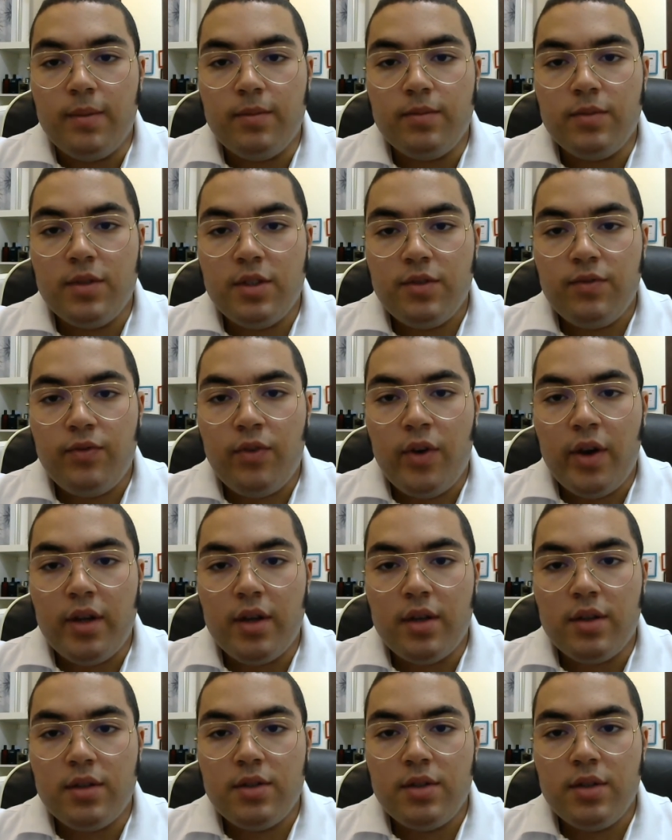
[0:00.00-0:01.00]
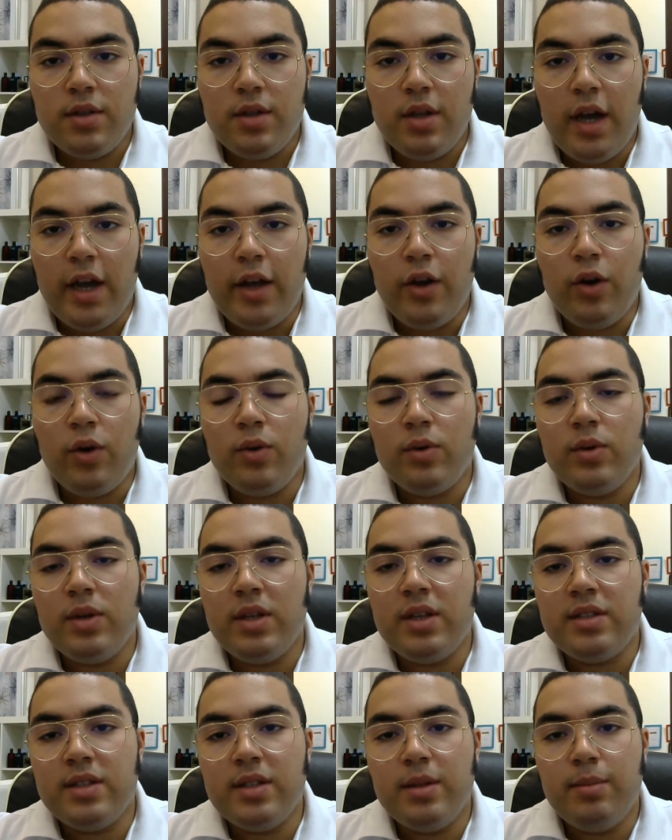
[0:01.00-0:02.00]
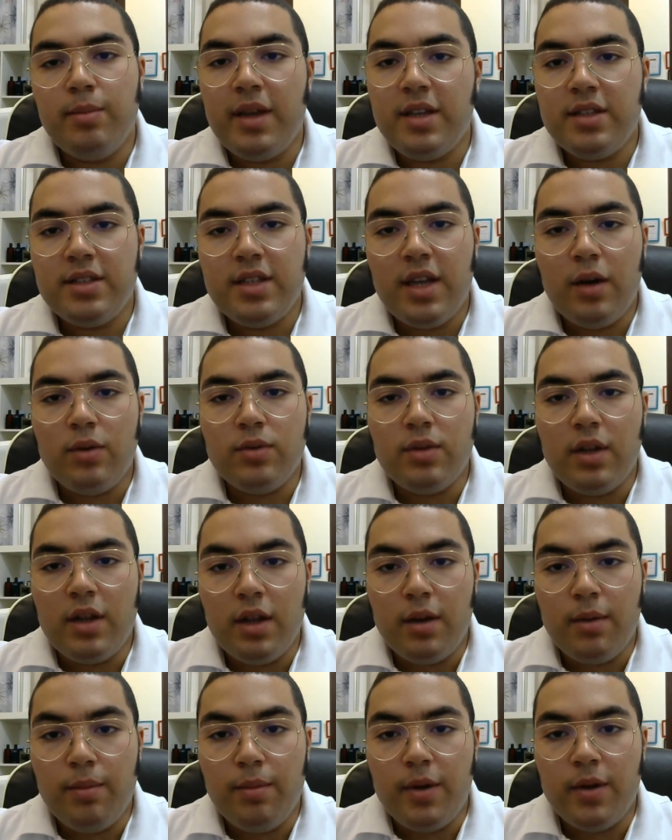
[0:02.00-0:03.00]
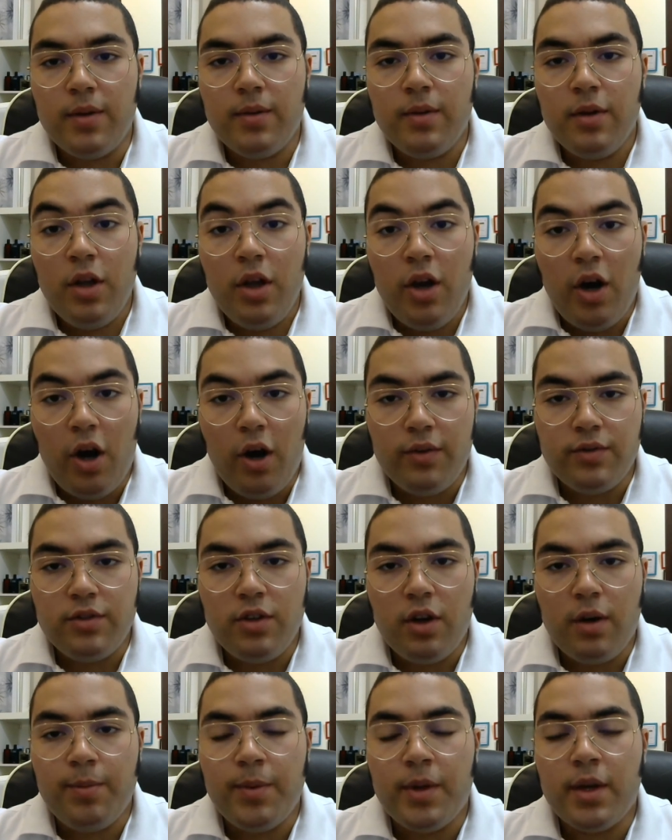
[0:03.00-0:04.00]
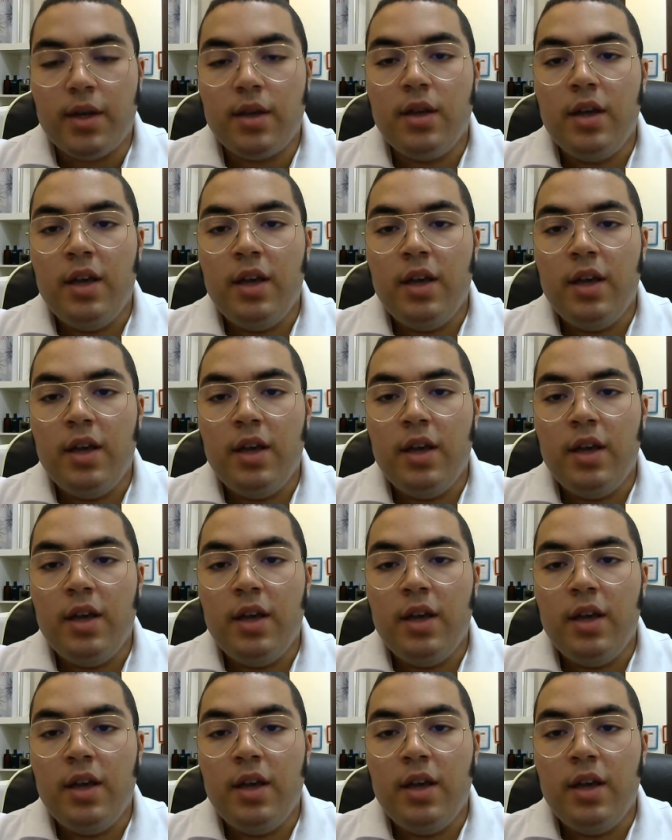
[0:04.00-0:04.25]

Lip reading: this fragrance, I know it may sound a little bit off topic,